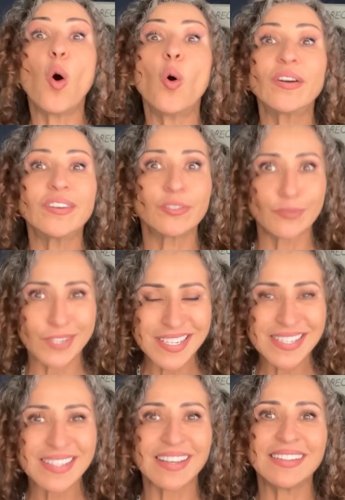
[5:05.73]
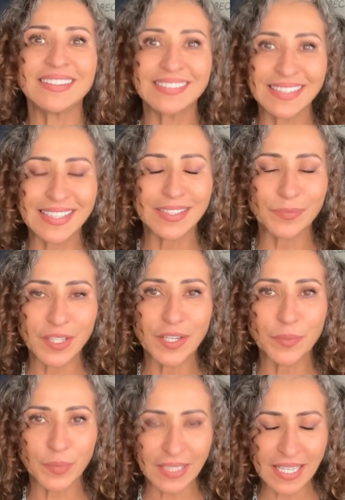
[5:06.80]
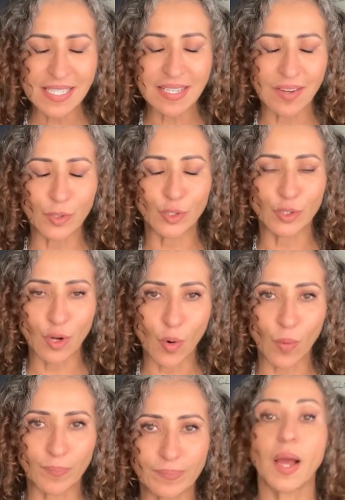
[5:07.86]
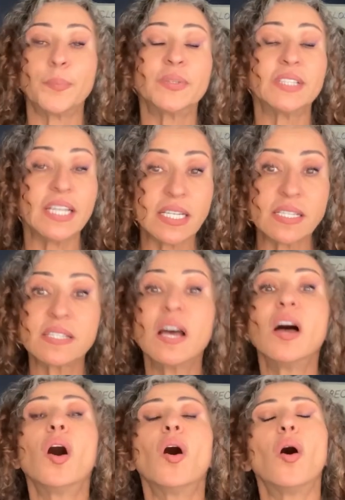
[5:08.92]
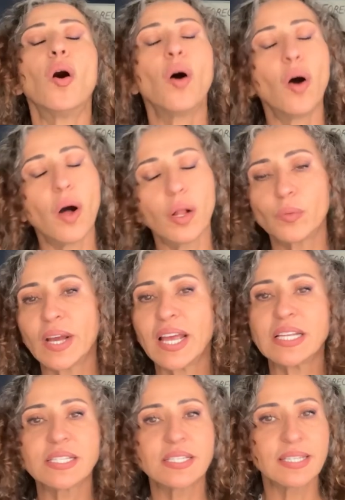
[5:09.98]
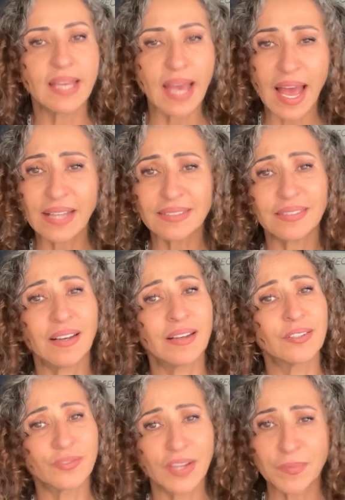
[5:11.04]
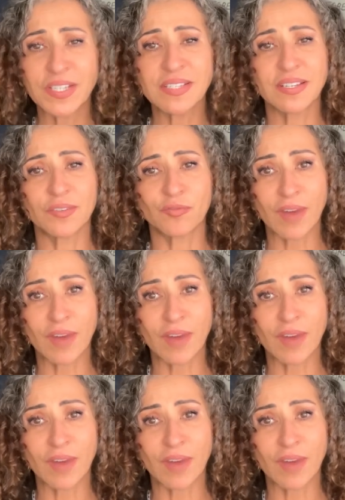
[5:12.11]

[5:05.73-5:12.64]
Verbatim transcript: or risk a lien being placed on your home. Please always get agreements in